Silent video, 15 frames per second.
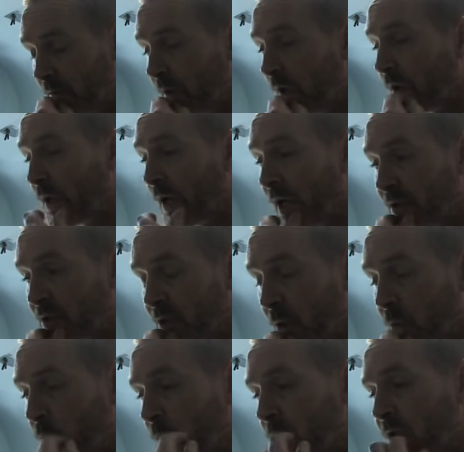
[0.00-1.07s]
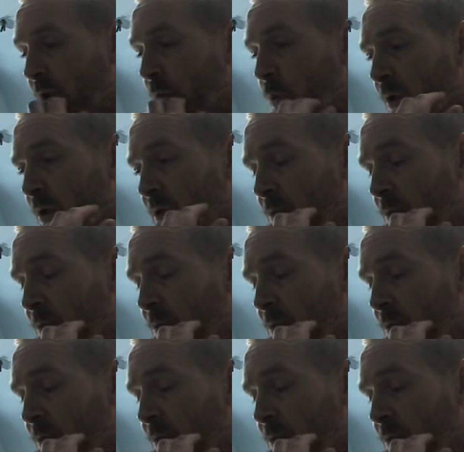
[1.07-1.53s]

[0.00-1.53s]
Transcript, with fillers: Okay, so so what